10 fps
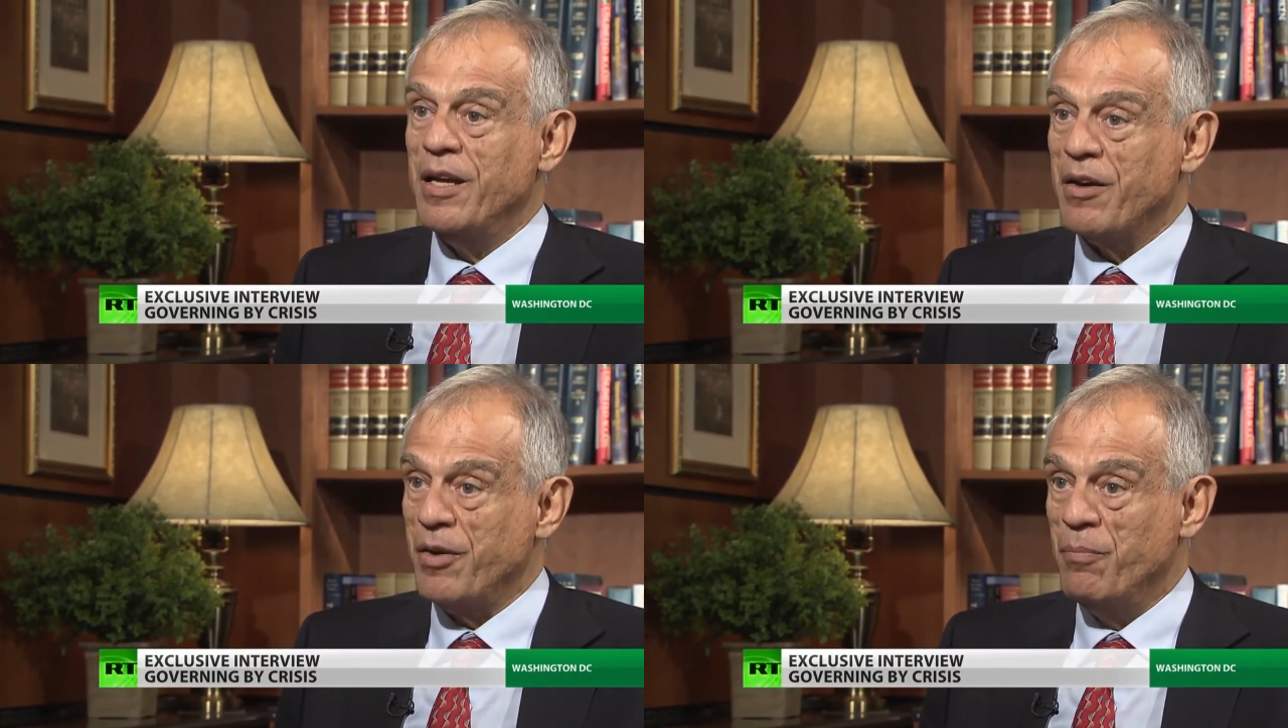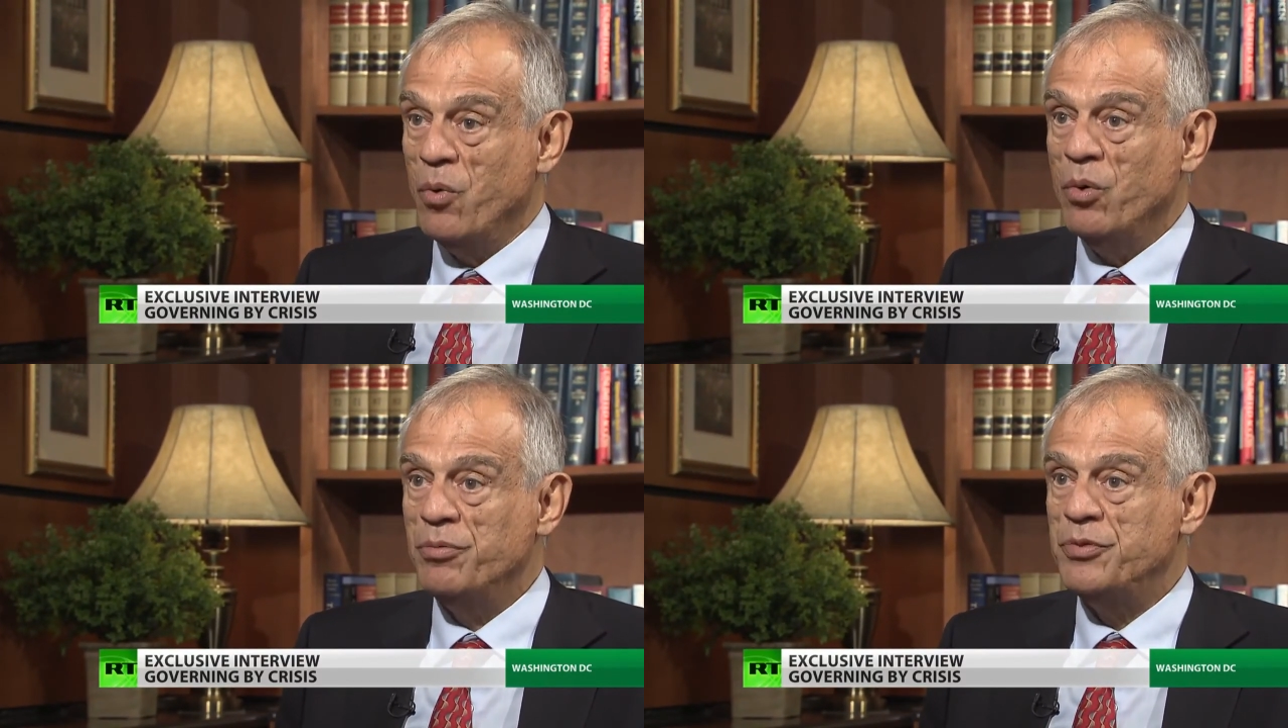
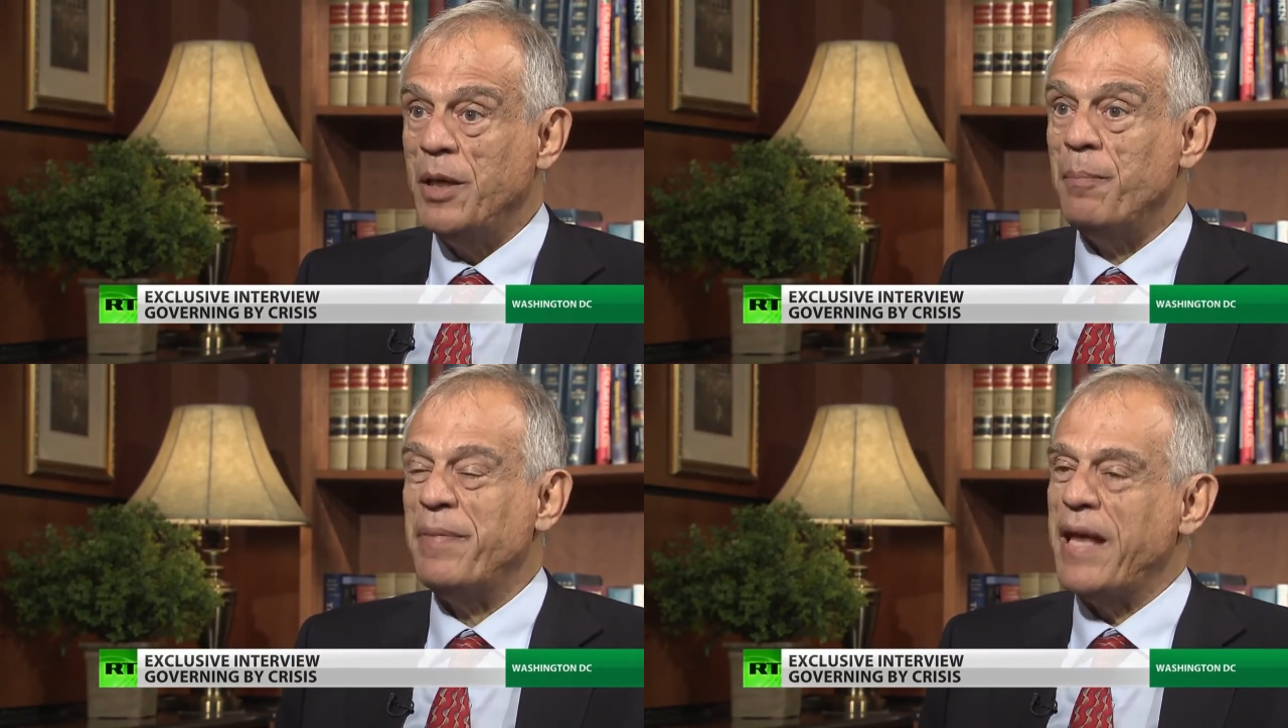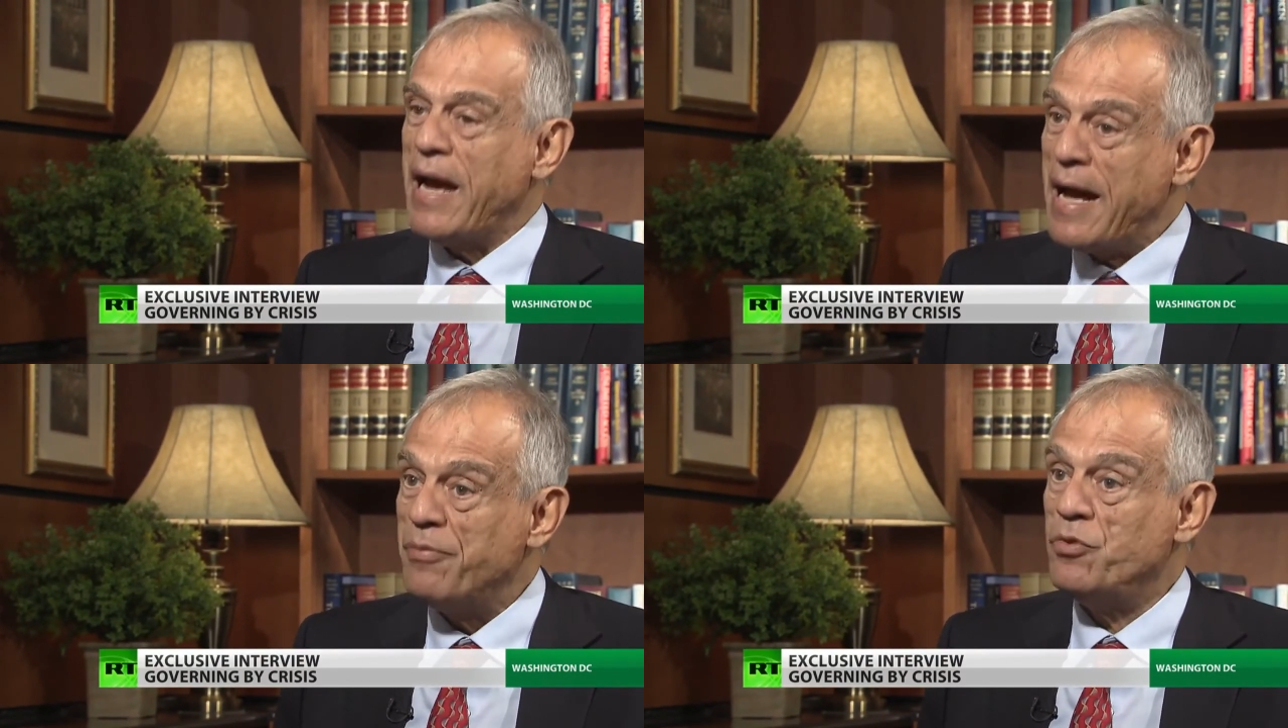removed. They
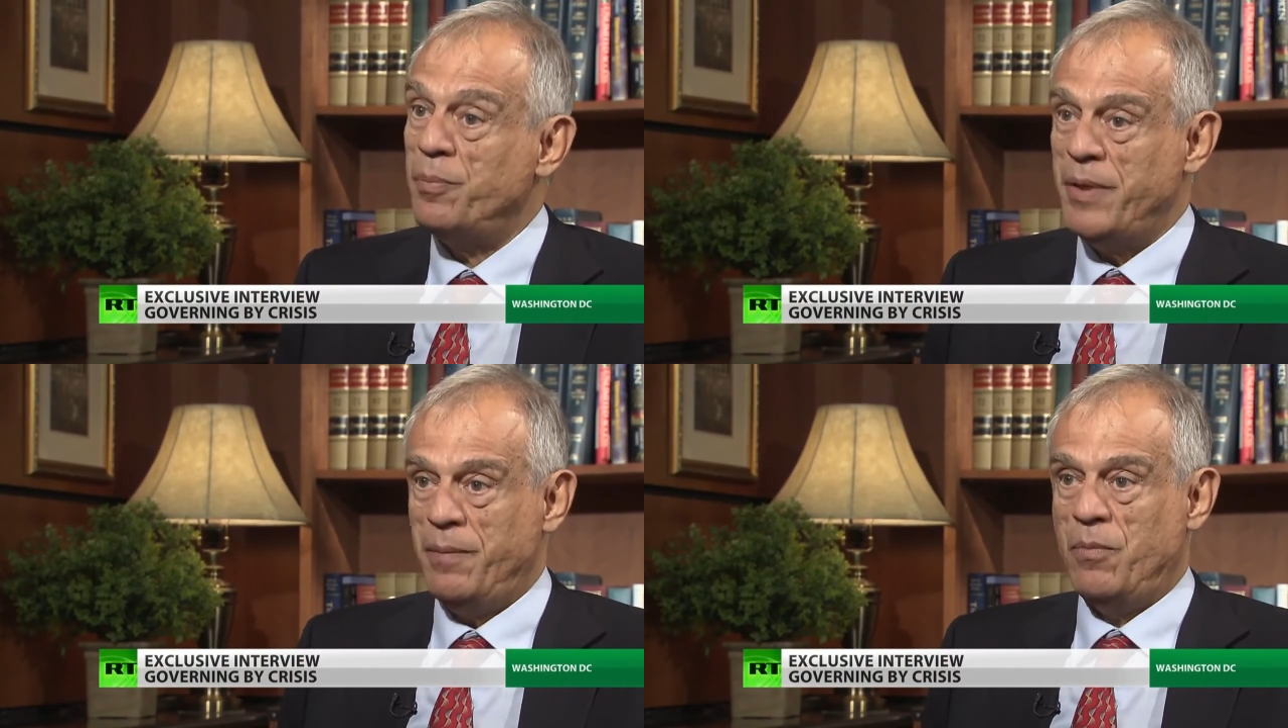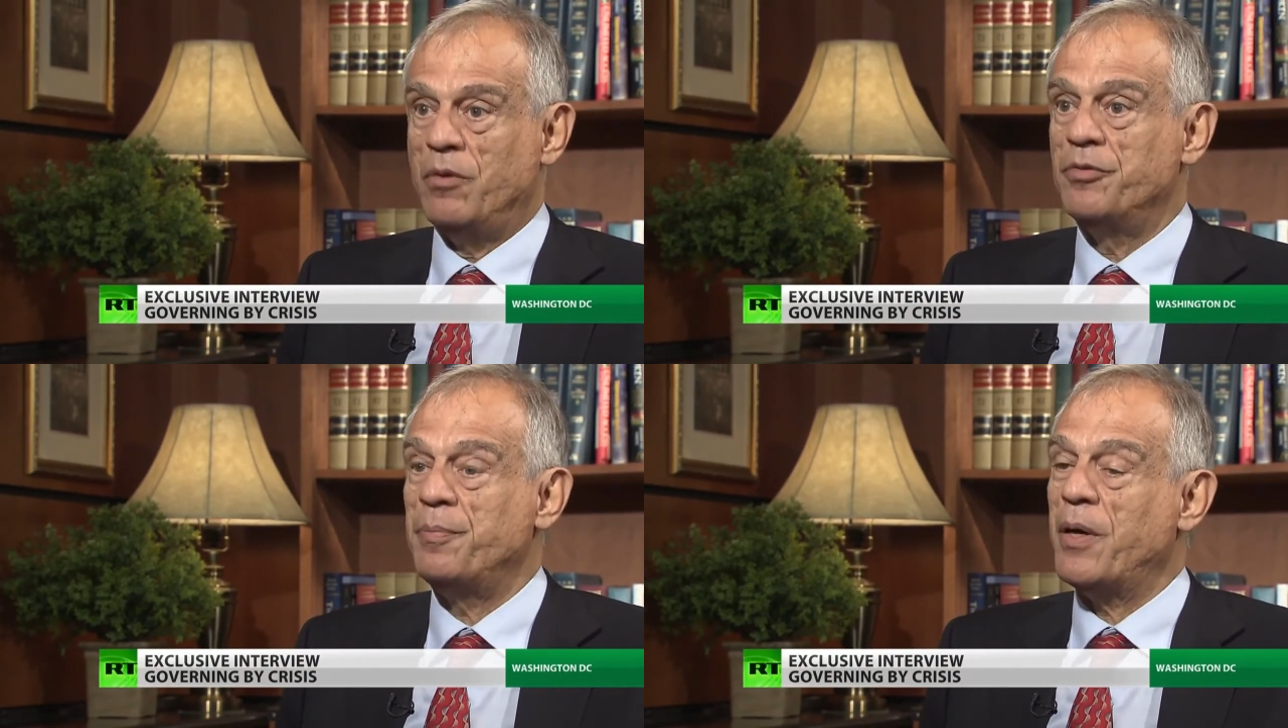have to be
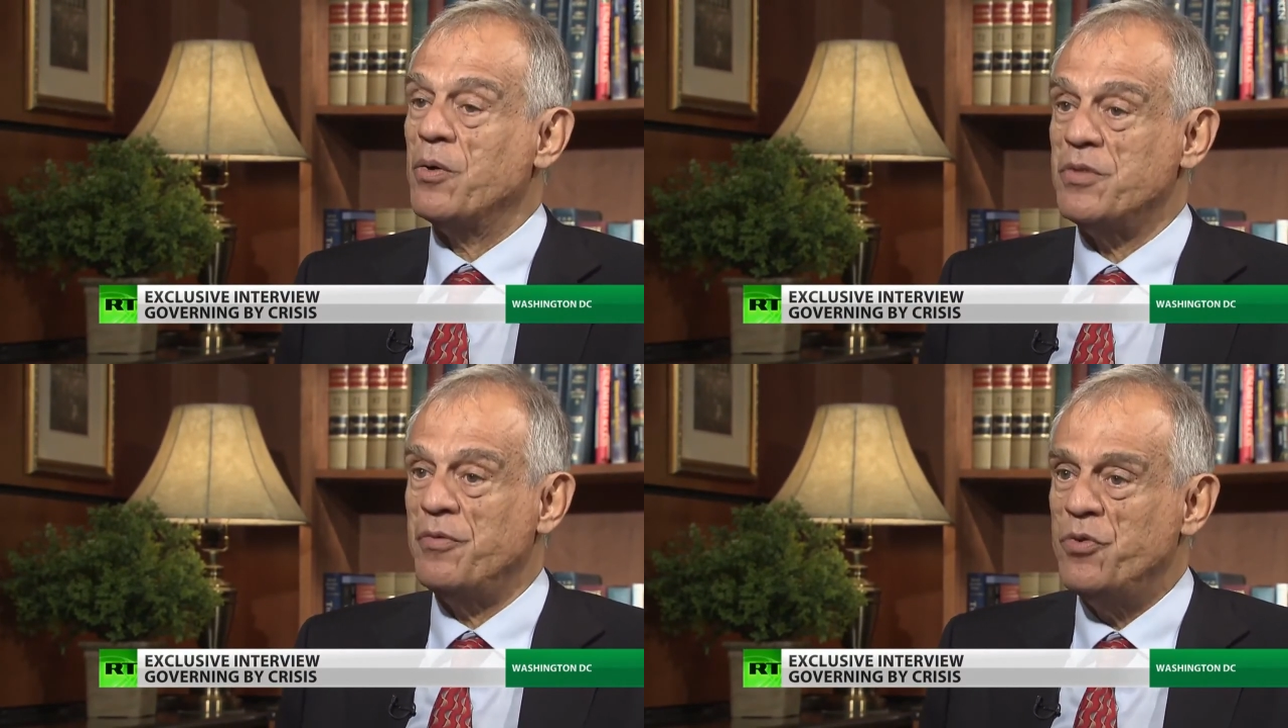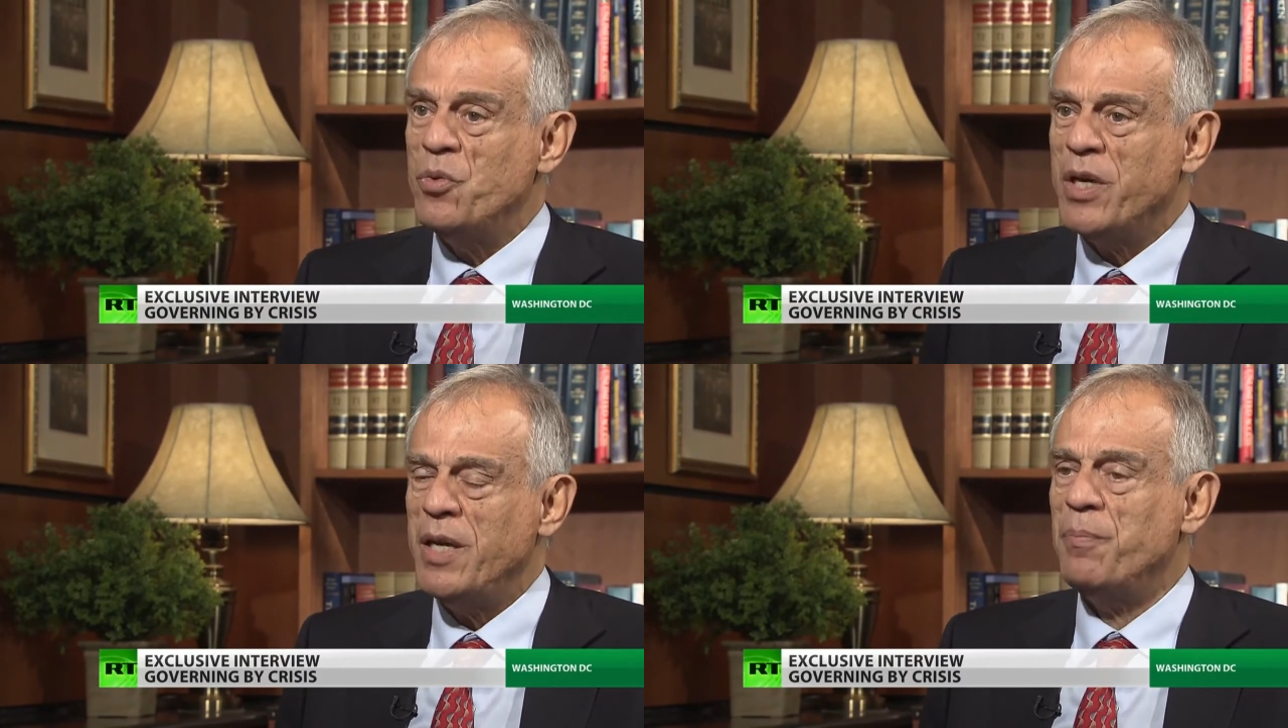removed because if you
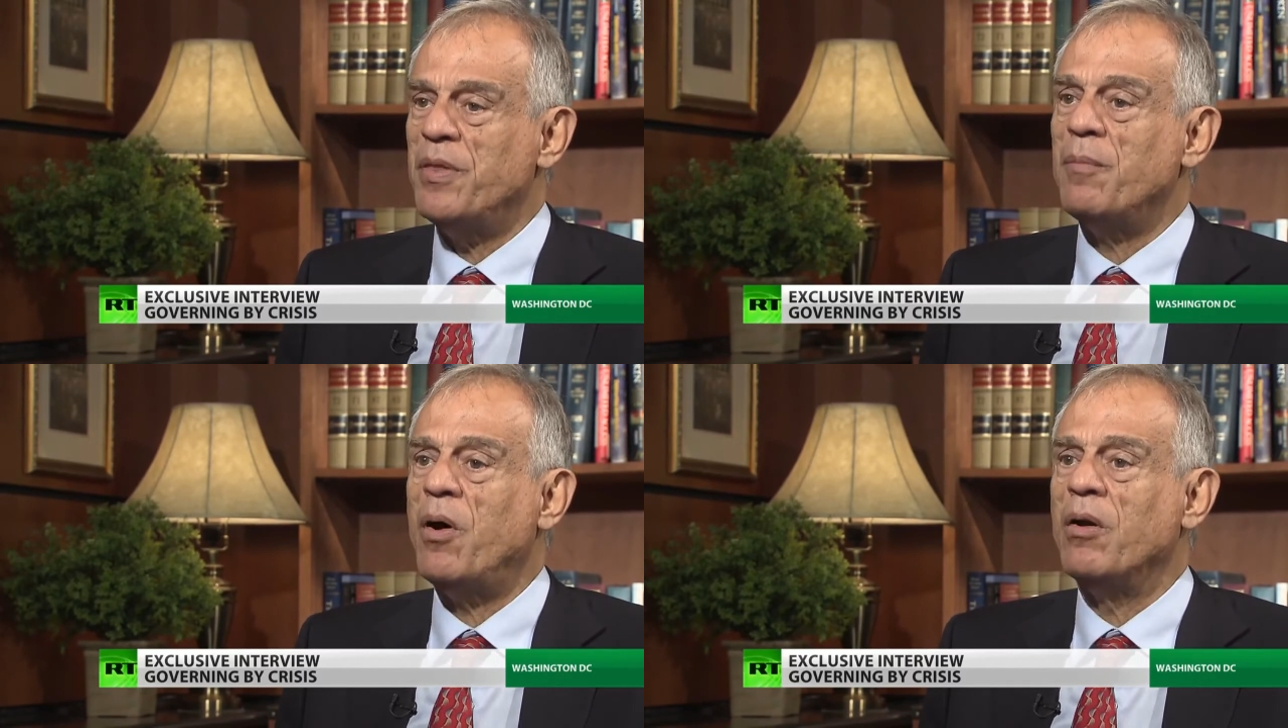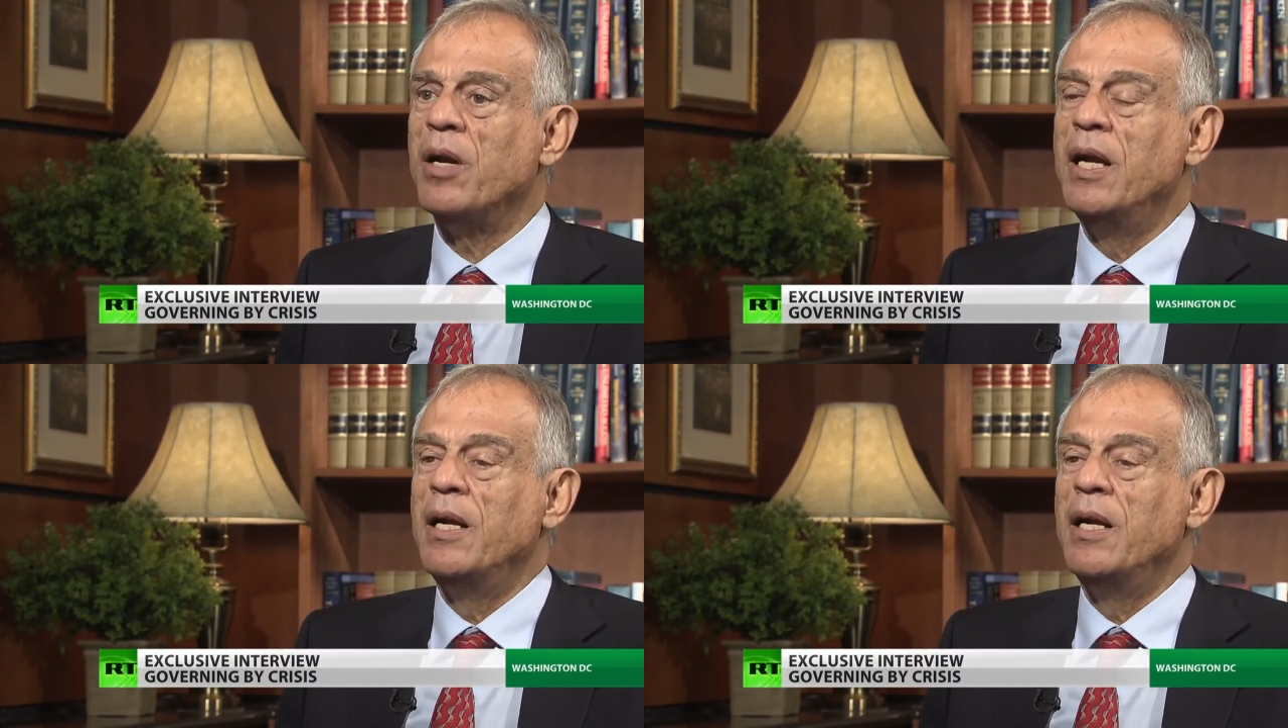keep them on,